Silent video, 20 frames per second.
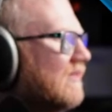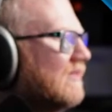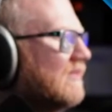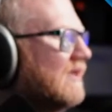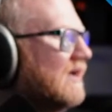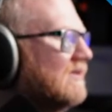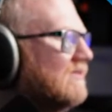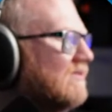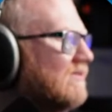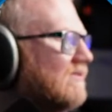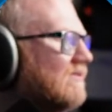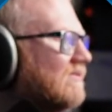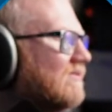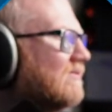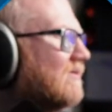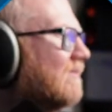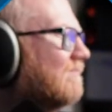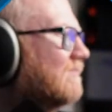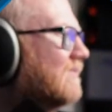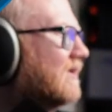That's
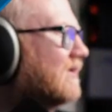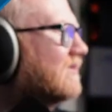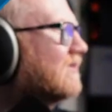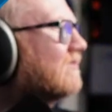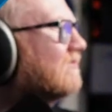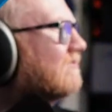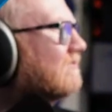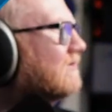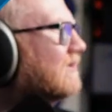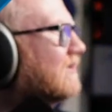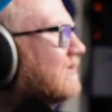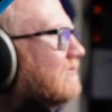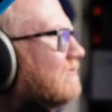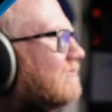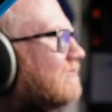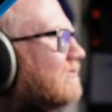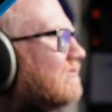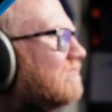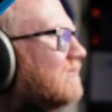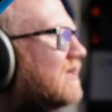something that's really
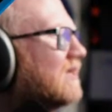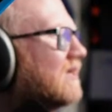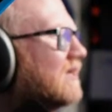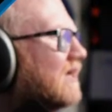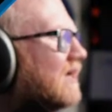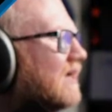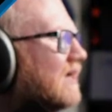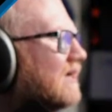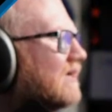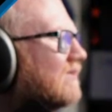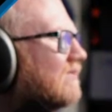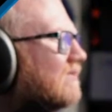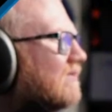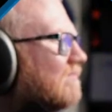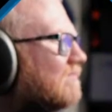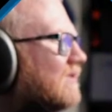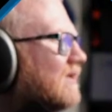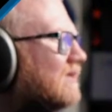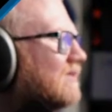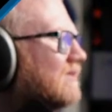cool to me, and
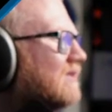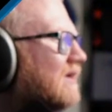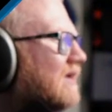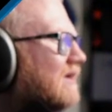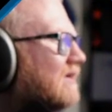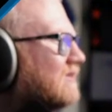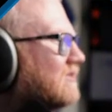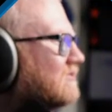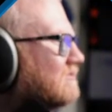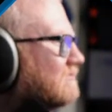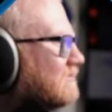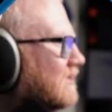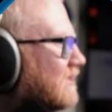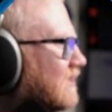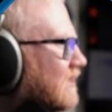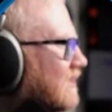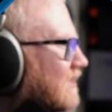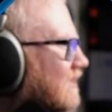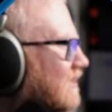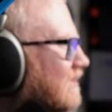something that I just
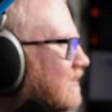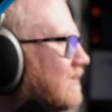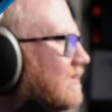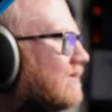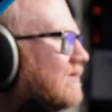really